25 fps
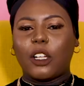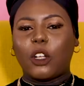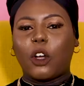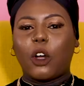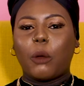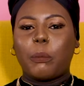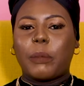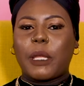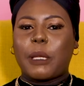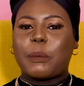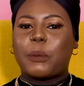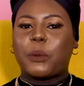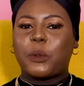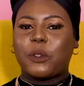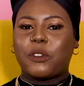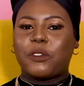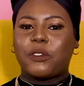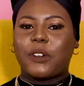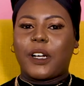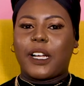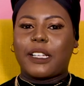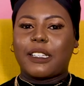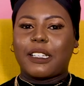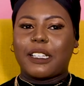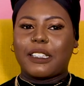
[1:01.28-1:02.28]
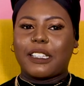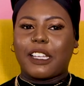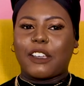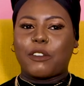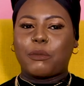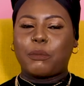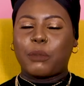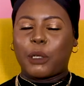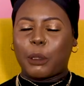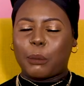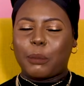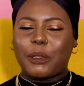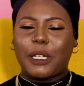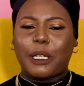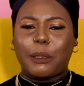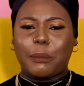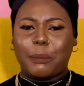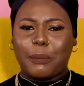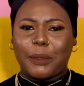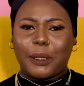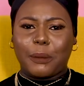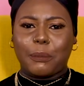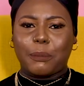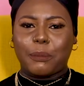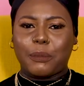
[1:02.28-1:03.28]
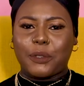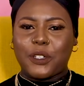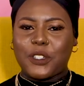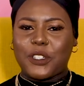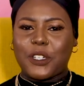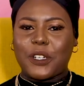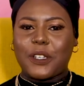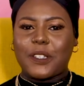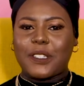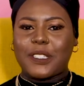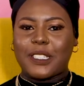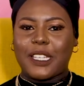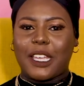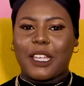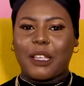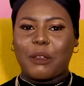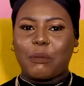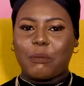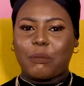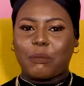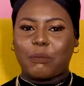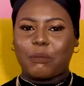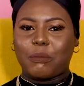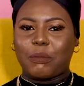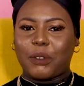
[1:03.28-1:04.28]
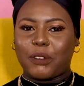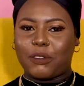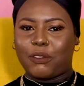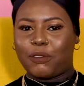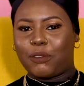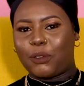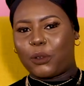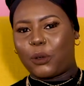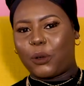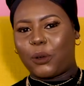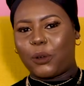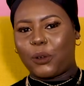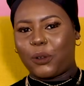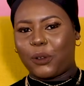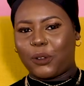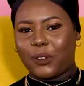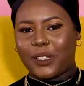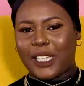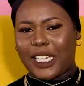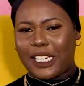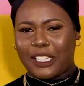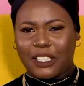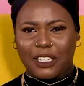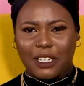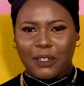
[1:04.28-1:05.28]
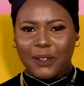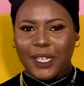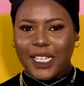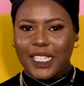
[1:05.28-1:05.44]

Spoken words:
A lot of people will find that they've probably been producing before they knew